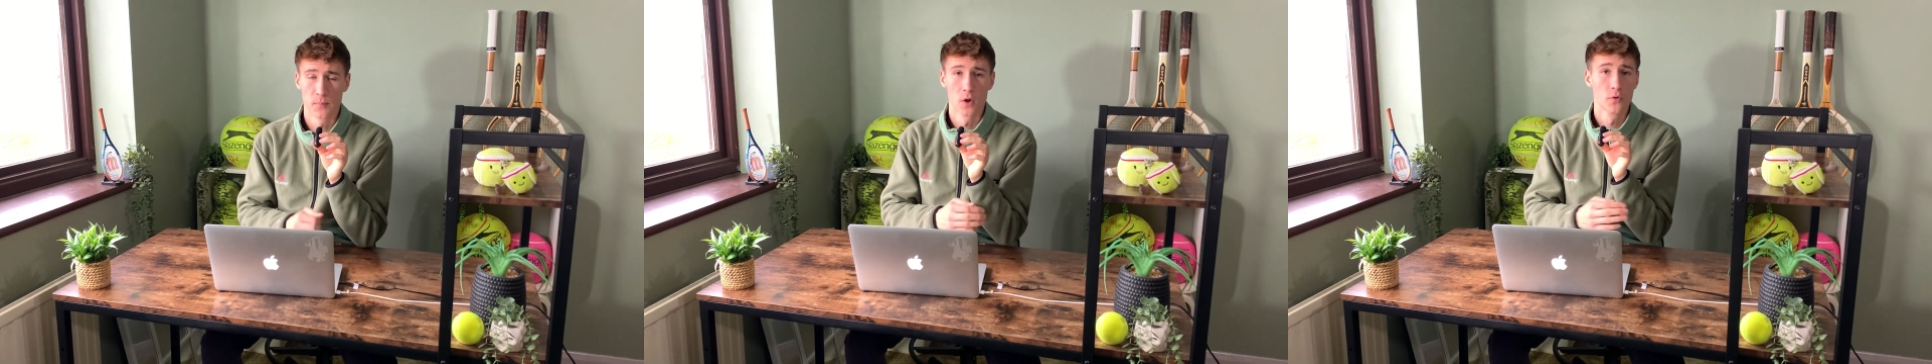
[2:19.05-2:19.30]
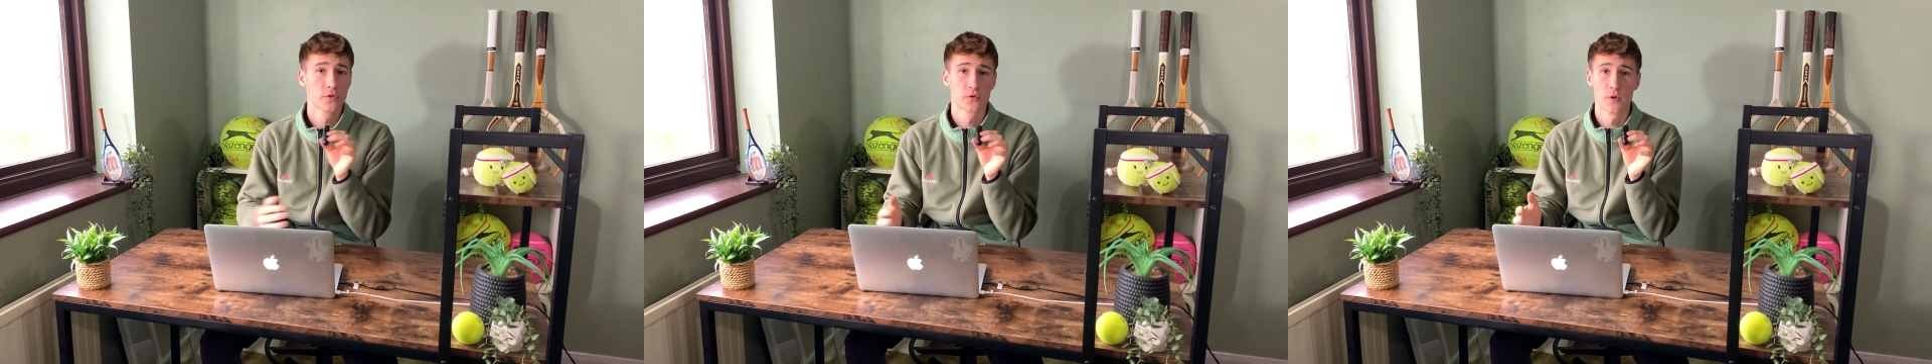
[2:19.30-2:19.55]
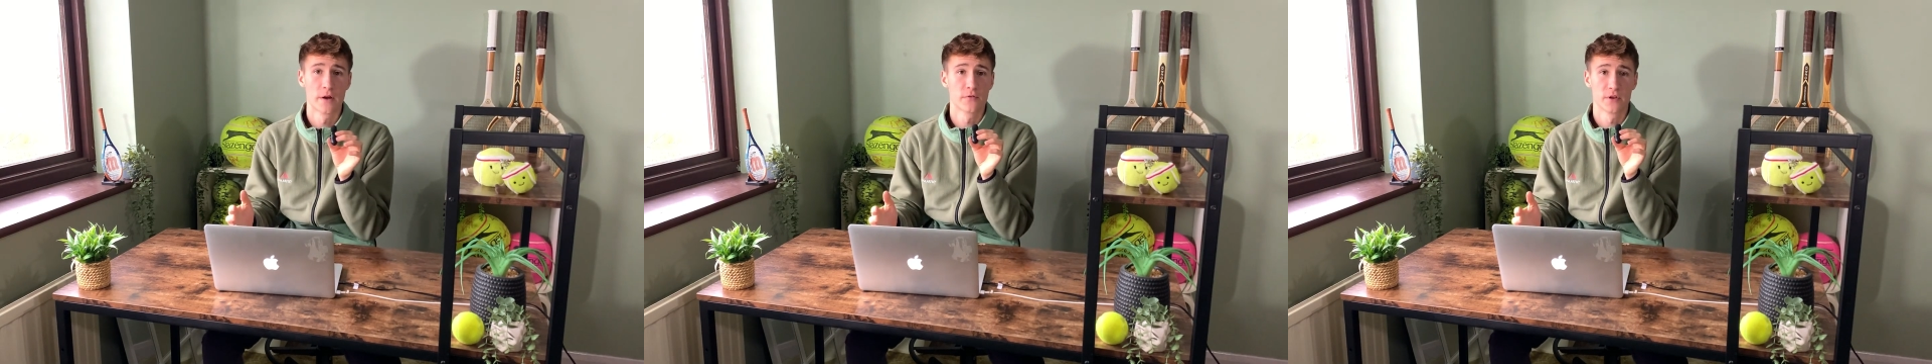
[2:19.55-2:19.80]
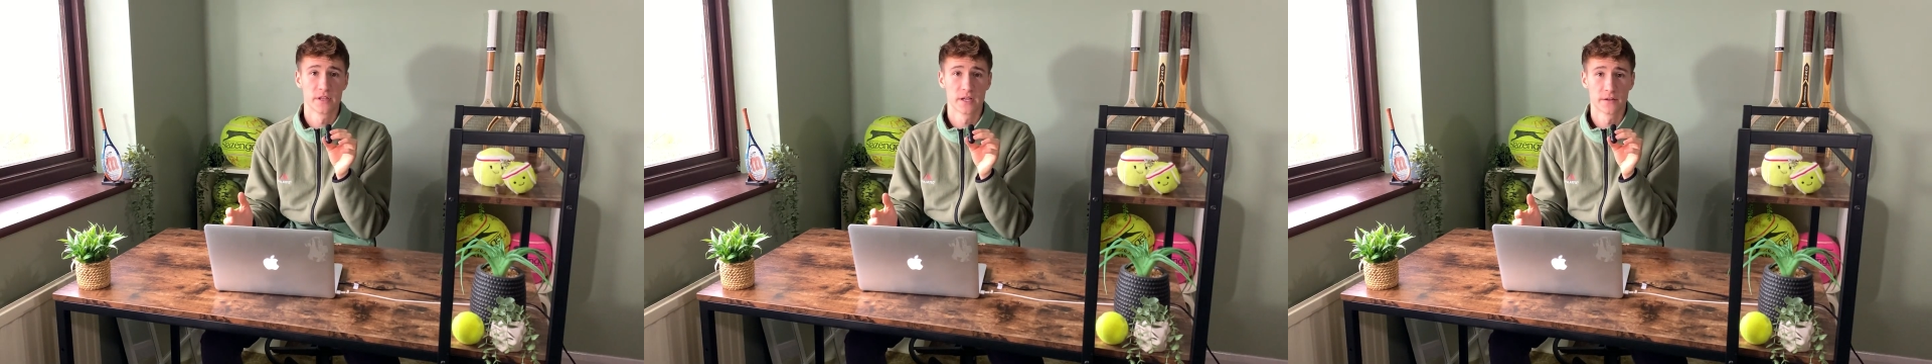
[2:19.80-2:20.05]
blow through
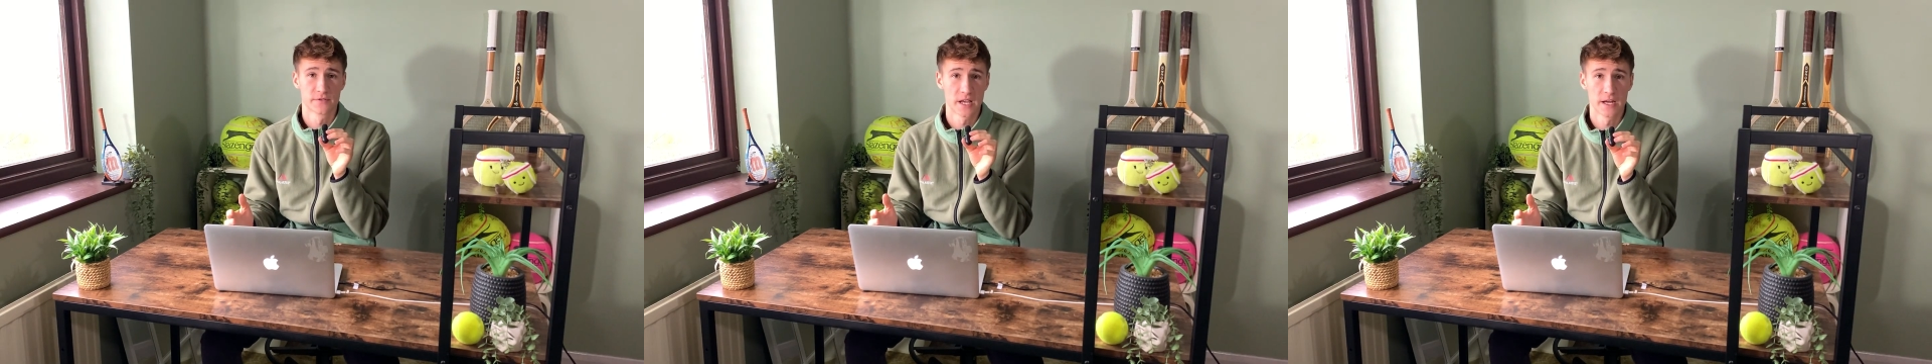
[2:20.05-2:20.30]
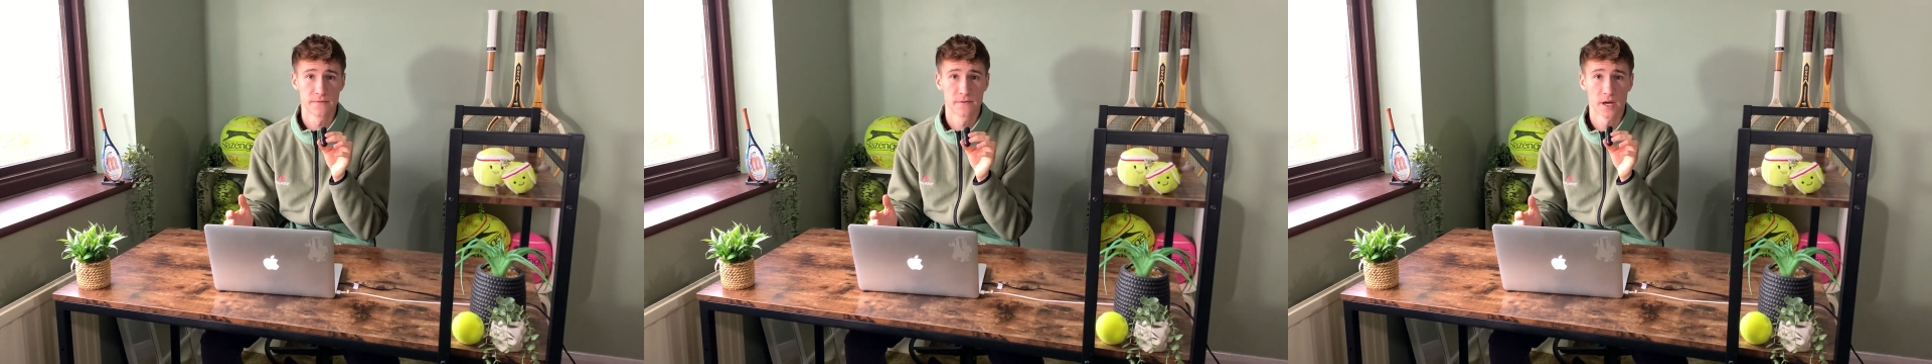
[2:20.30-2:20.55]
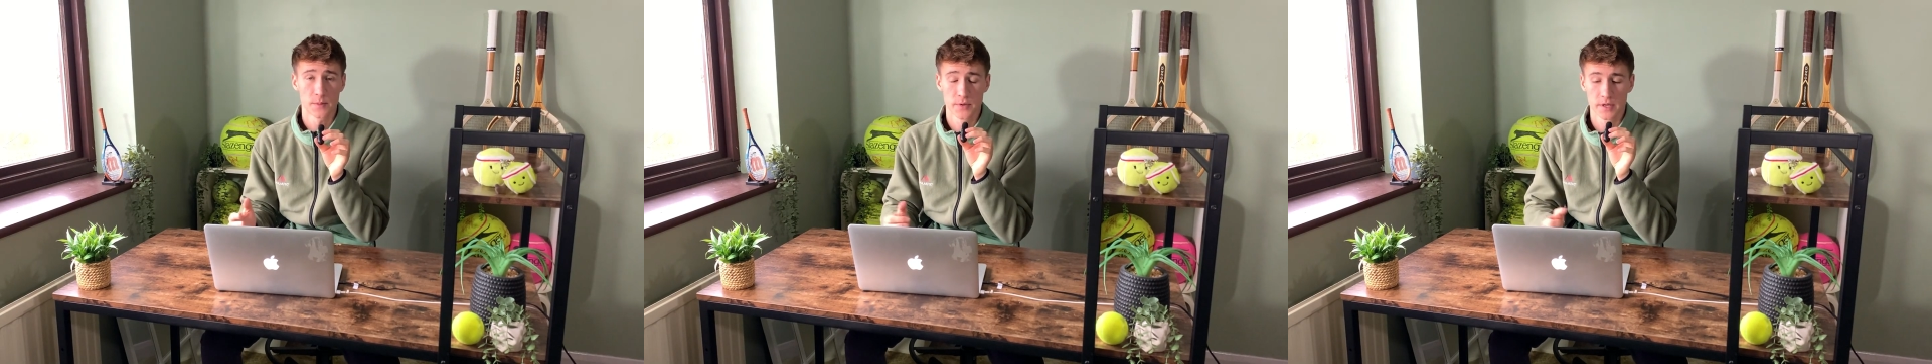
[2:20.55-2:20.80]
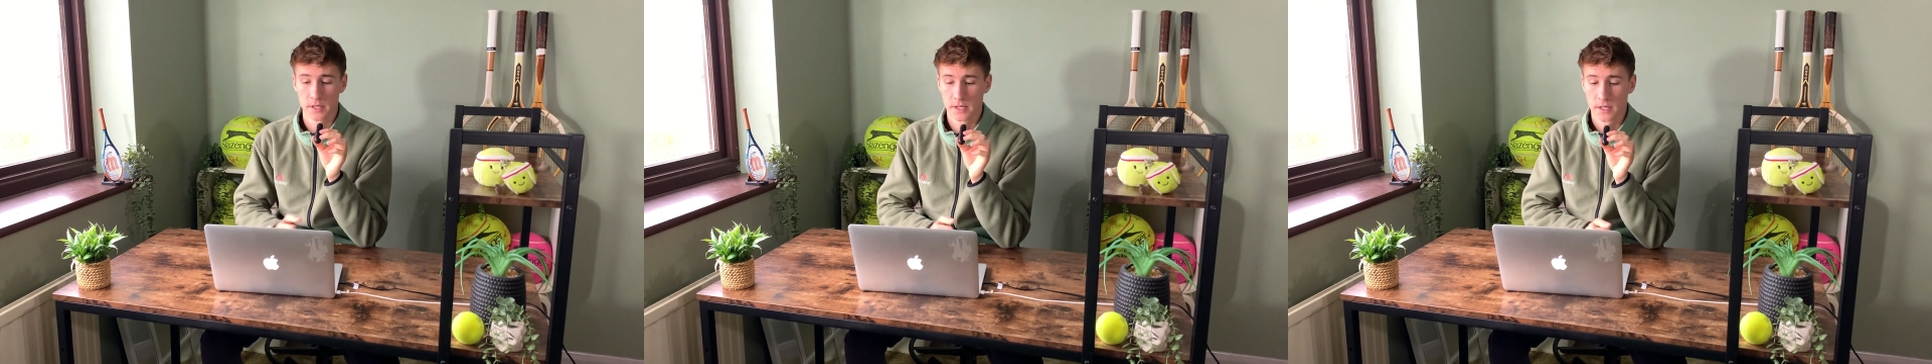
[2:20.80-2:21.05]
everything I've saved
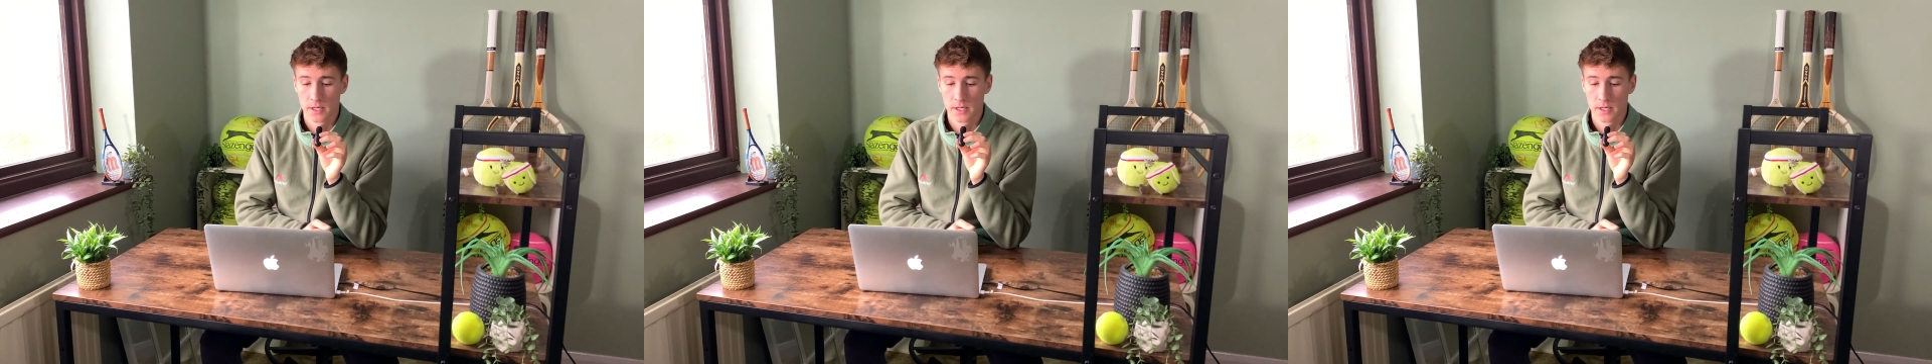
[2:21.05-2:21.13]
up.